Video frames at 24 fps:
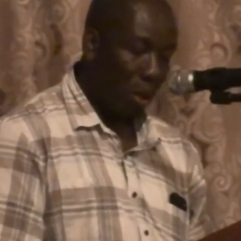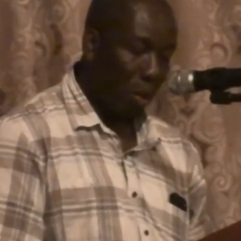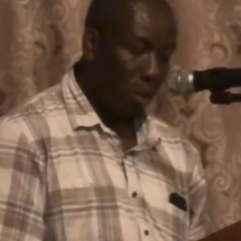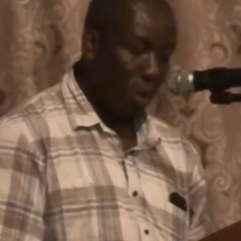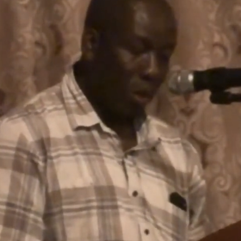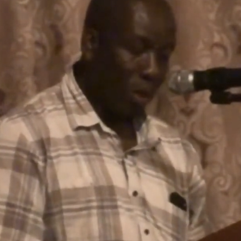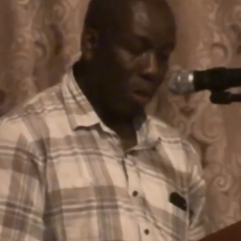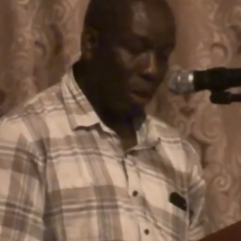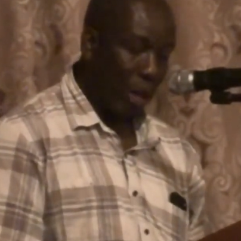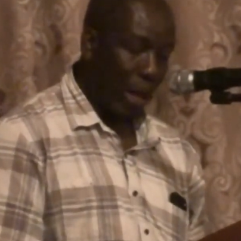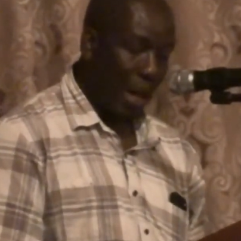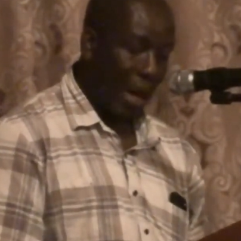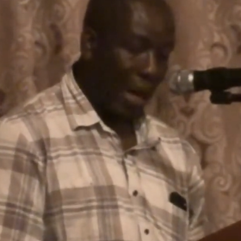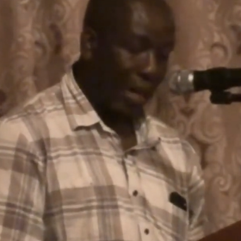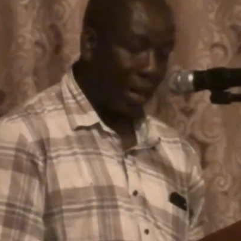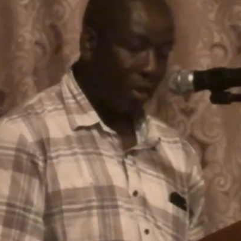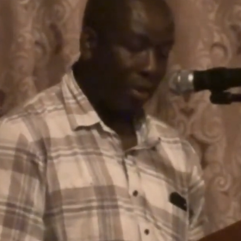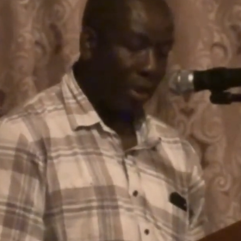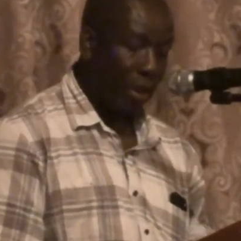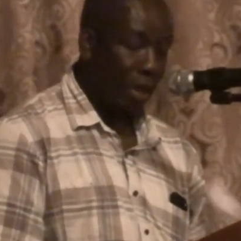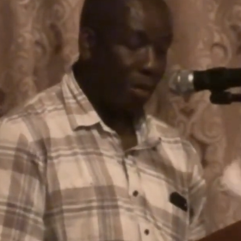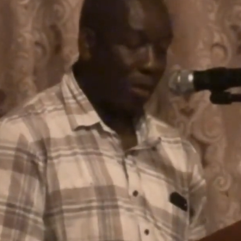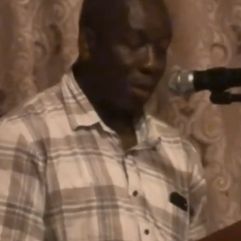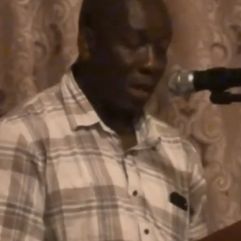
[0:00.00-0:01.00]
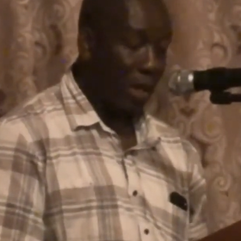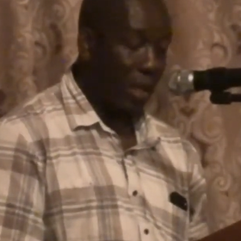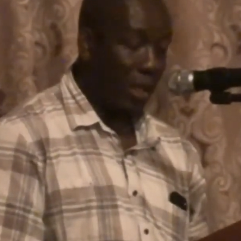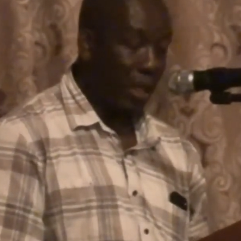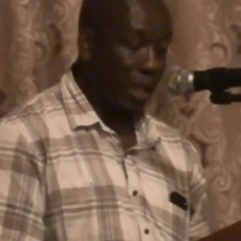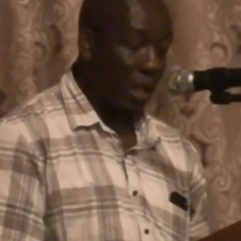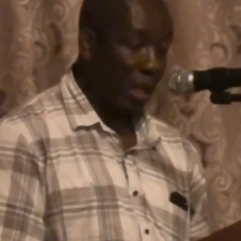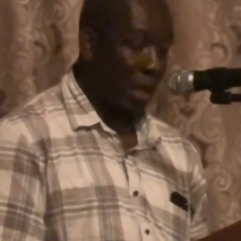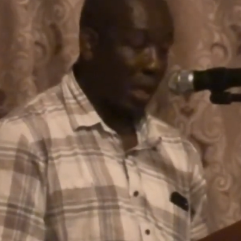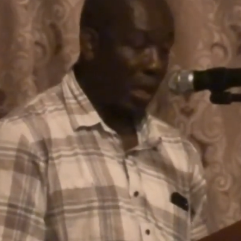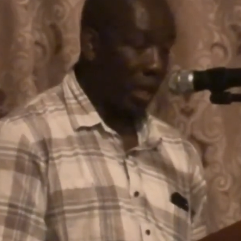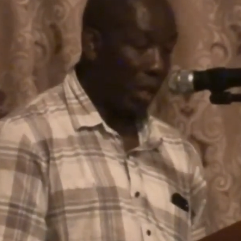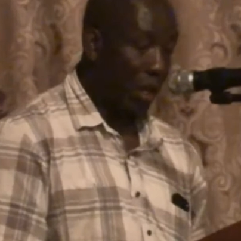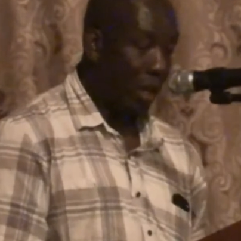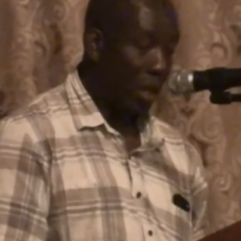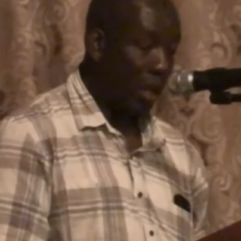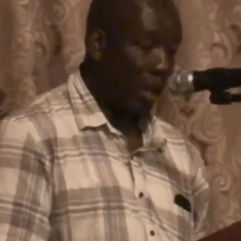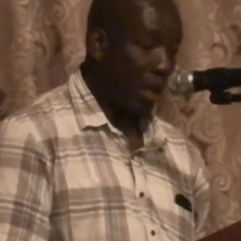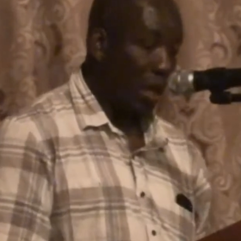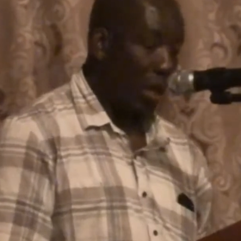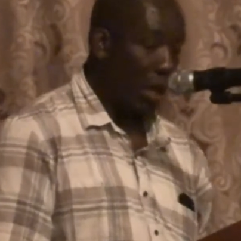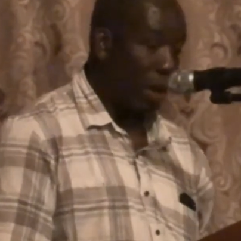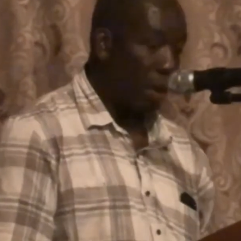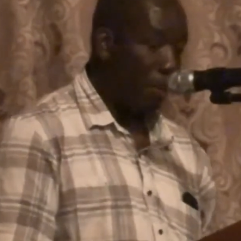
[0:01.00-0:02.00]
which will add credibility
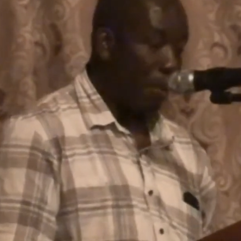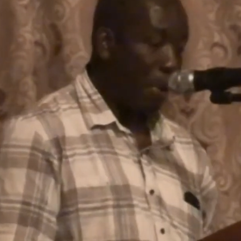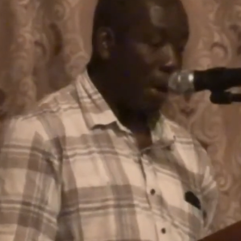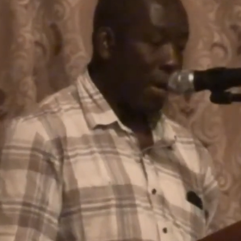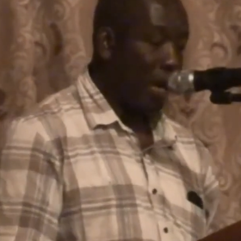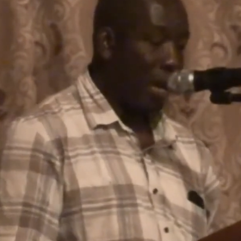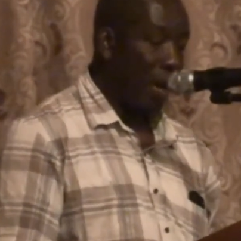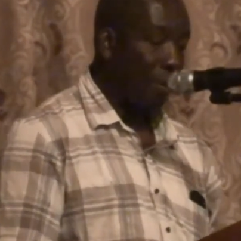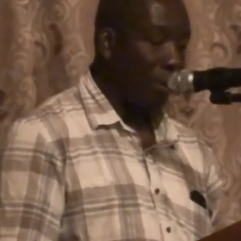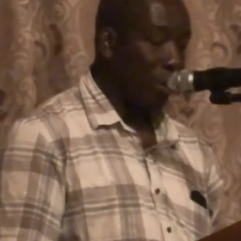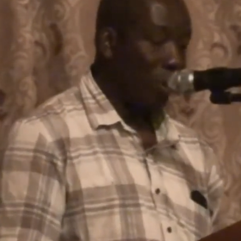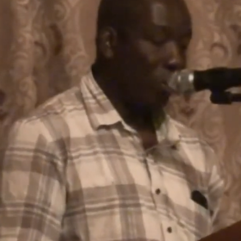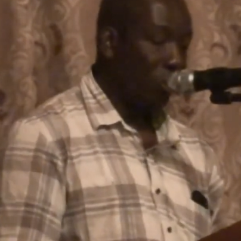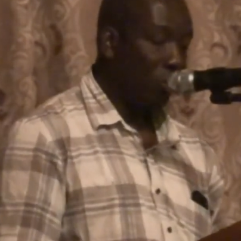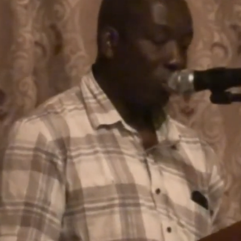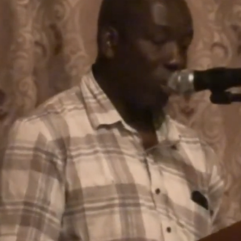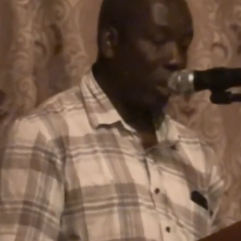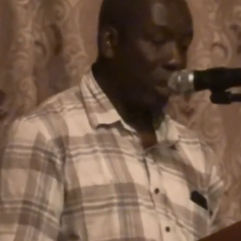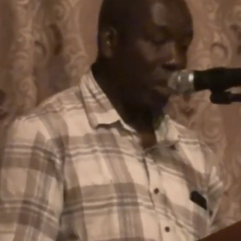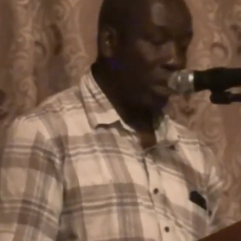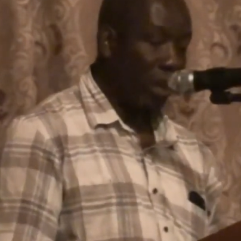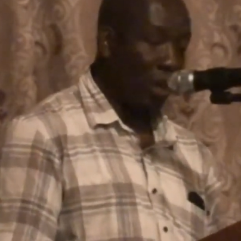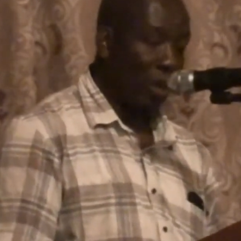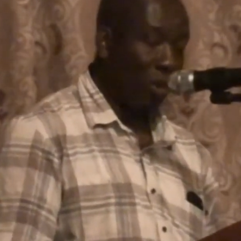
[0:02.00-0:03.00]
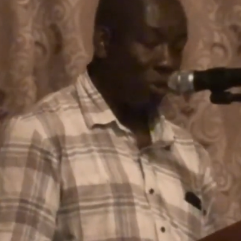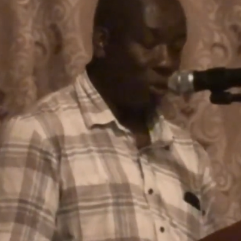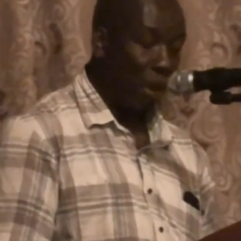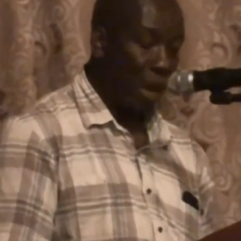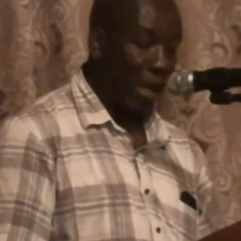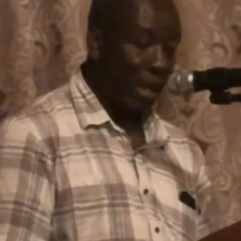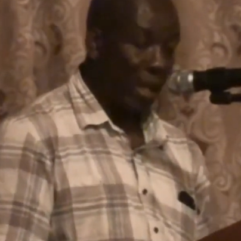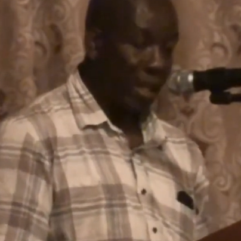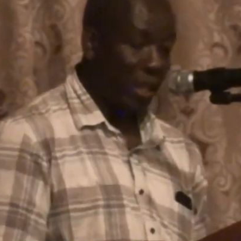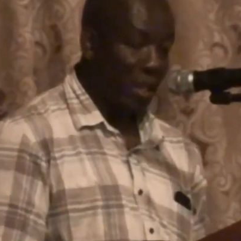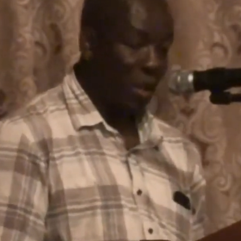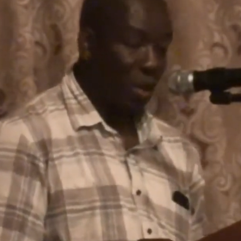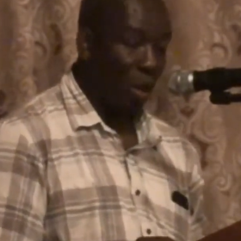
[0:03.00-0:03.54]
by demonstrating that rice